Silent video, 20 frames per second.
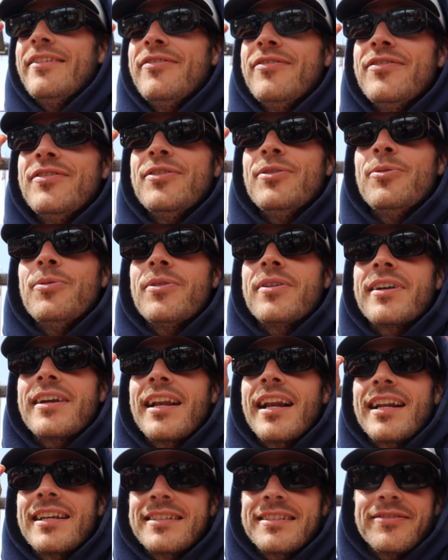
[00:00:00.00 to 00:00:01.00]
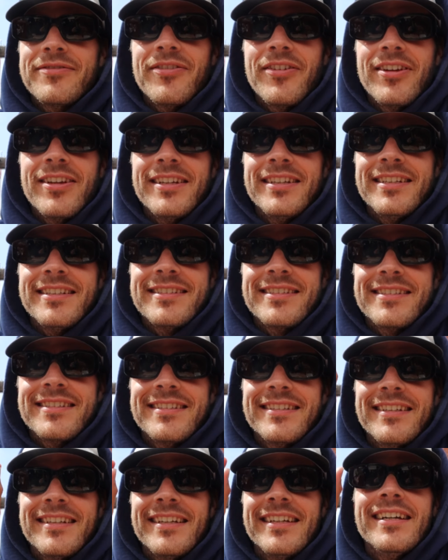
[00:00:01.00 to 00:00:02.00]
If you're classified as
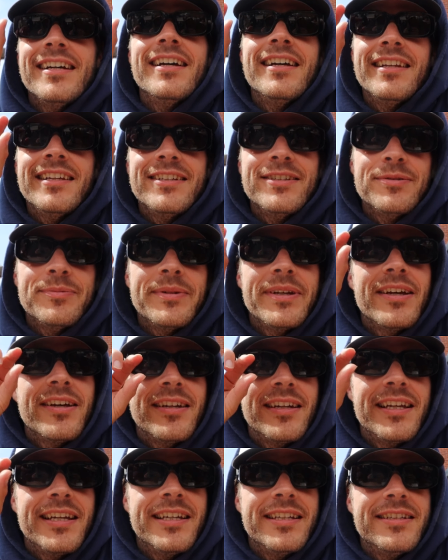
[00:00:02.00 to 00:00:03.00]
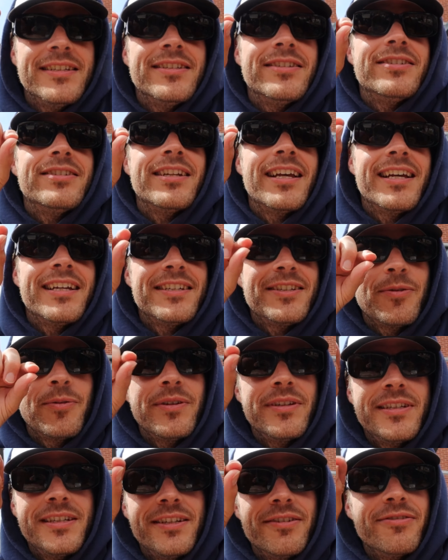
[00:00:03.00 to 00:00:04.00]
a little bit unhinged at
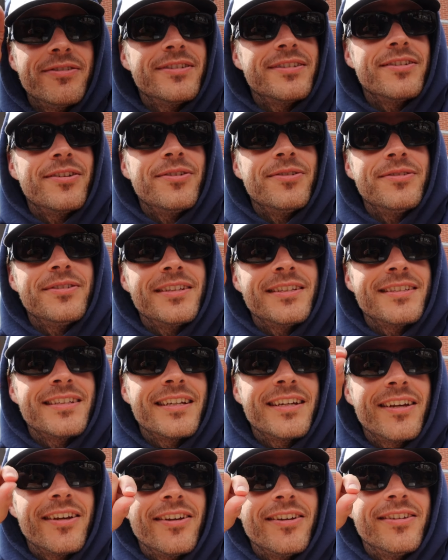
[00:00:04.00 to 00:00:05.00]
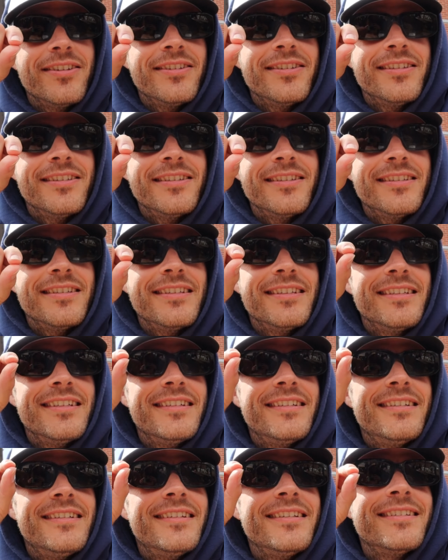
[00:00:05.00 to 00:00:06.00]
20 years old as a girl,
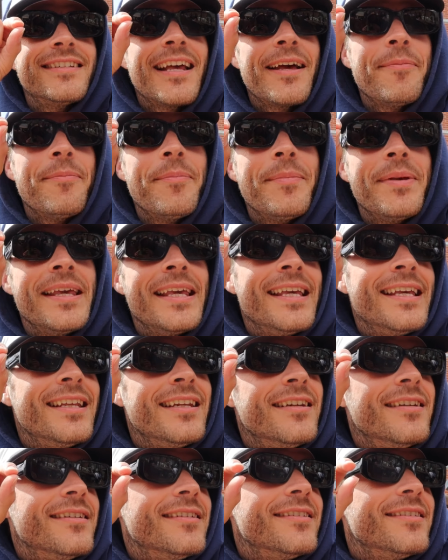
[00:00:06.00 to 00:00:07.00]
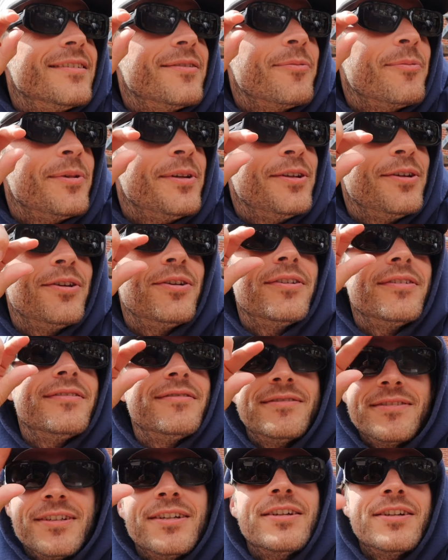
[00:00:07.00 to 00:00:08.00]
does that mean when you
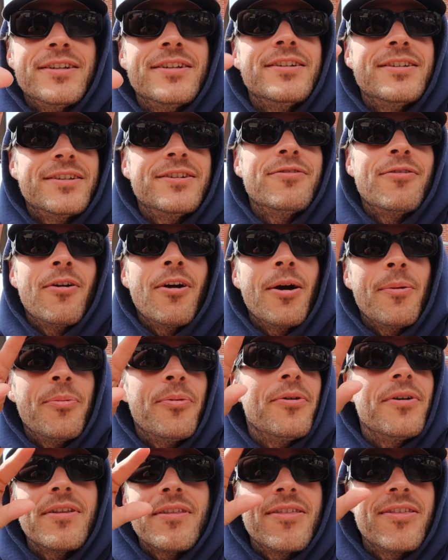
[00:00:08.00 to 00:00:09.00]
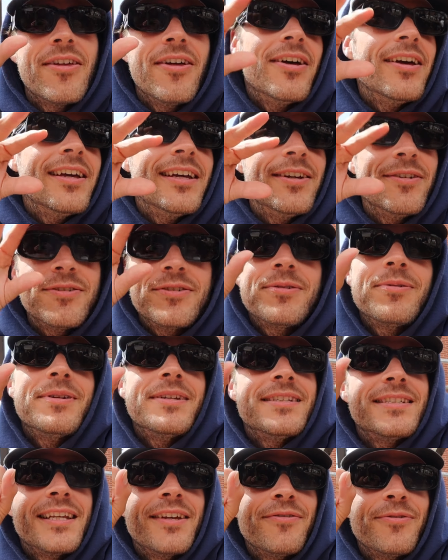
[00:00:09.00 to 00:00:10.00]
grow up at 30 or
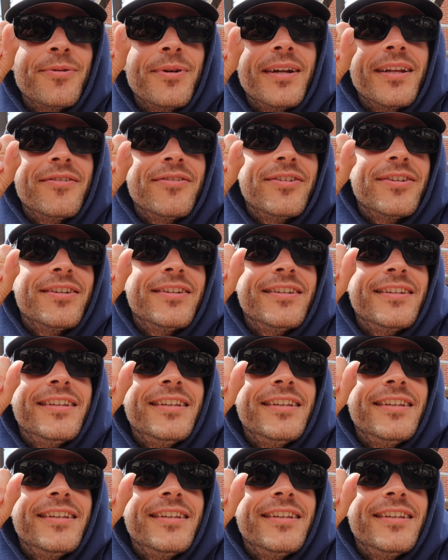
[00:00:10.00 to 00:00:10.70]
27 or whatever,